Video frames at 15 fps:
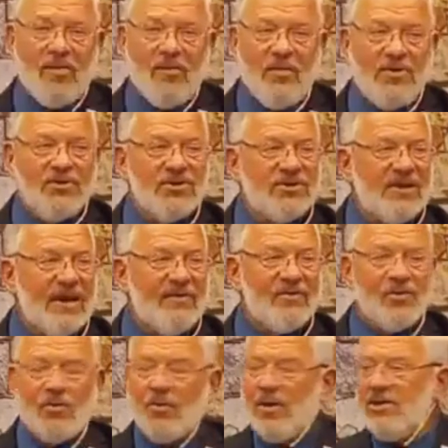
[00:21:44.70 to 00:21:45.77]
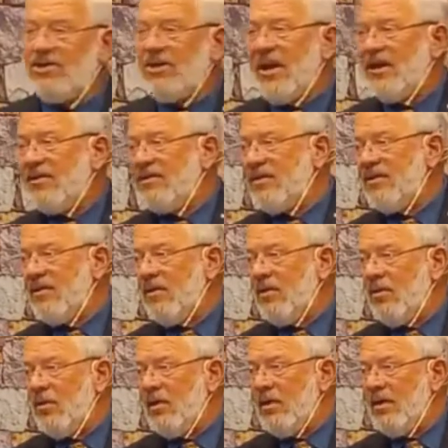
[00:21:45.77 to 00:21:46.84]
just have to reach out to the
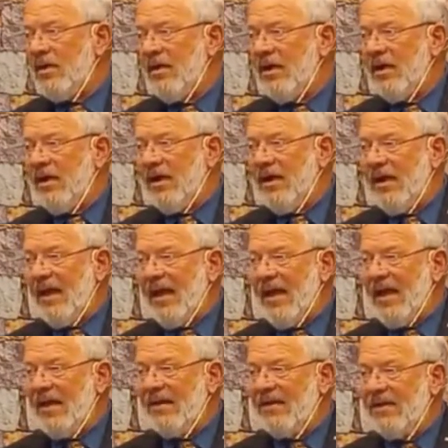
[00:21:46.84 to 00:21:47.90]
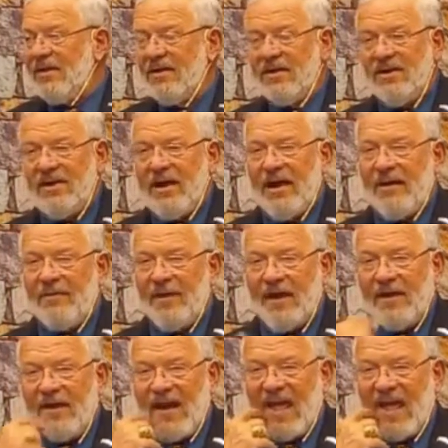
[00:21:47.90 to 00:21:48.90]
Lord. And, I'm not